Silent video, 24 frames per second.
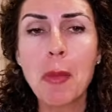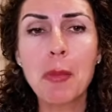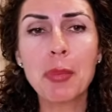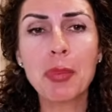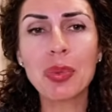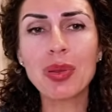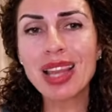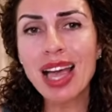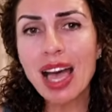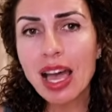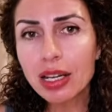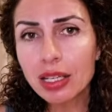
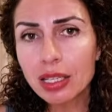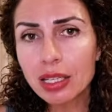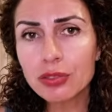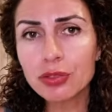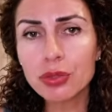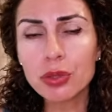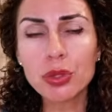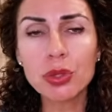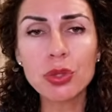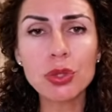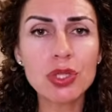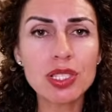planning for
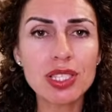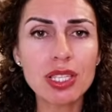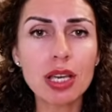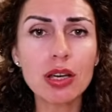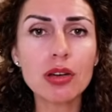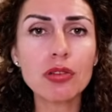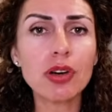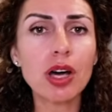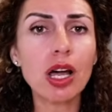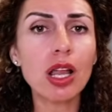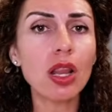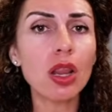yourself
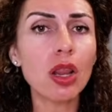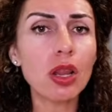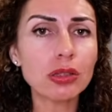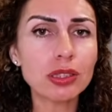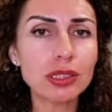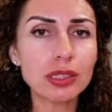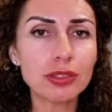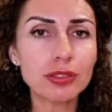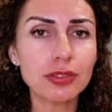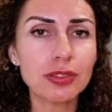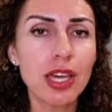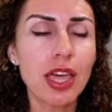a lot
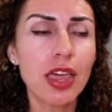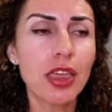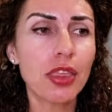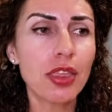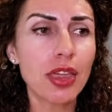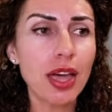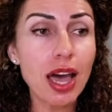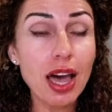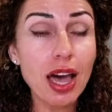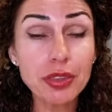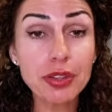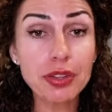of
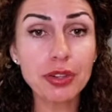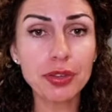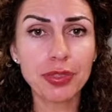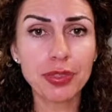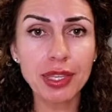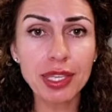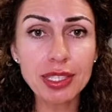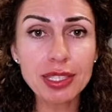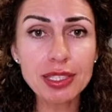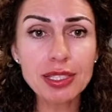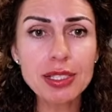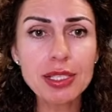other
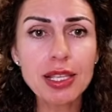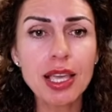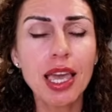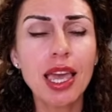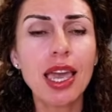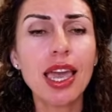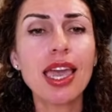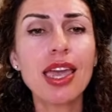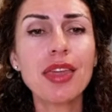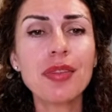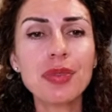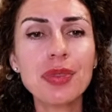things
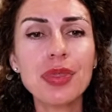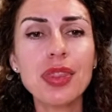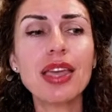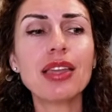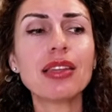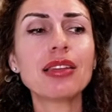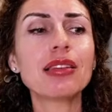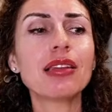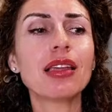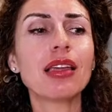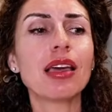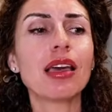and
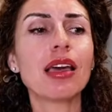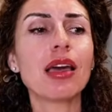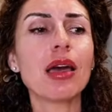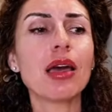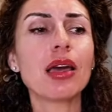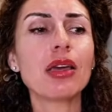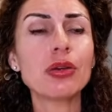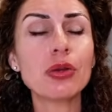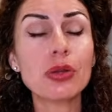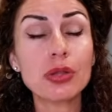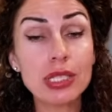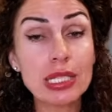then
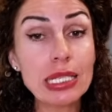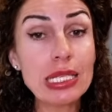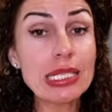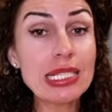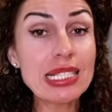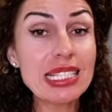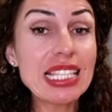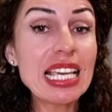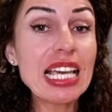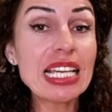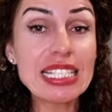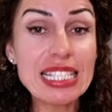your kids
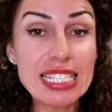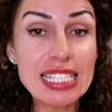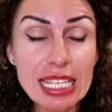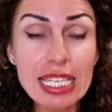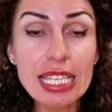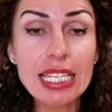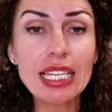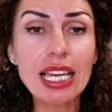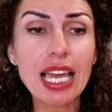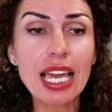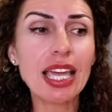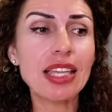get
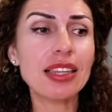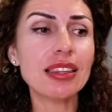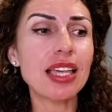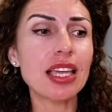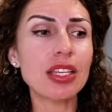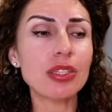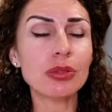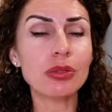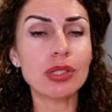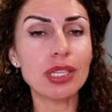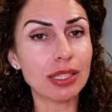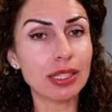sick and then
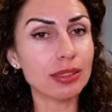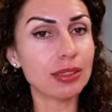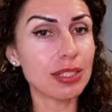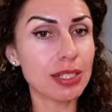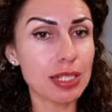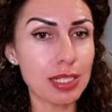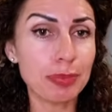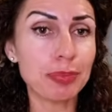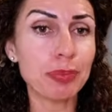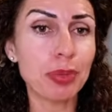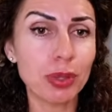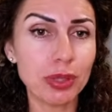you get
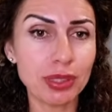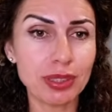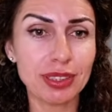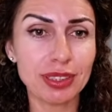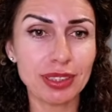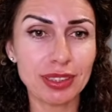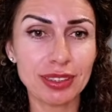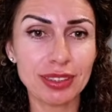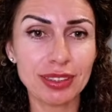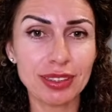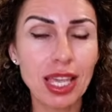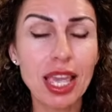disappointed
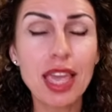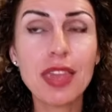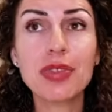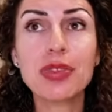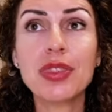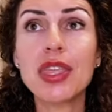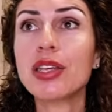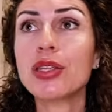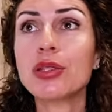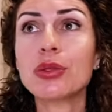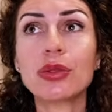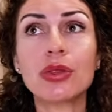and
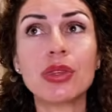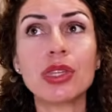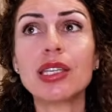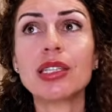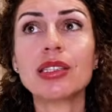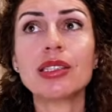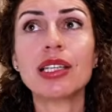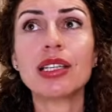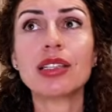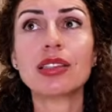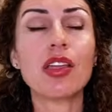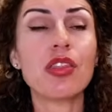then you think
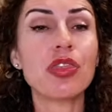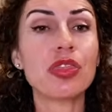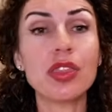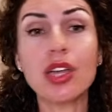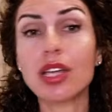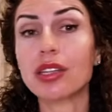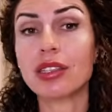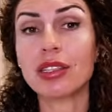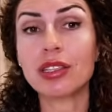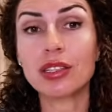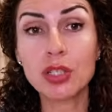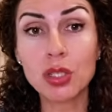that
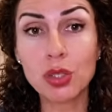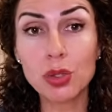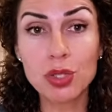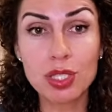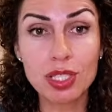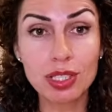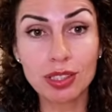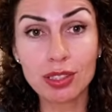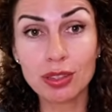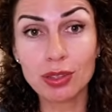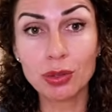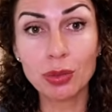nothing goes
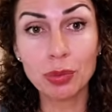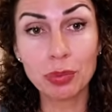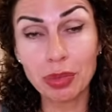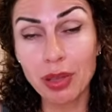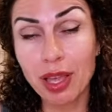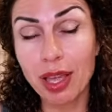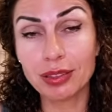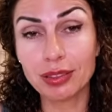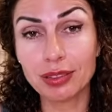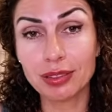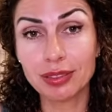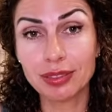to
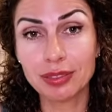plan.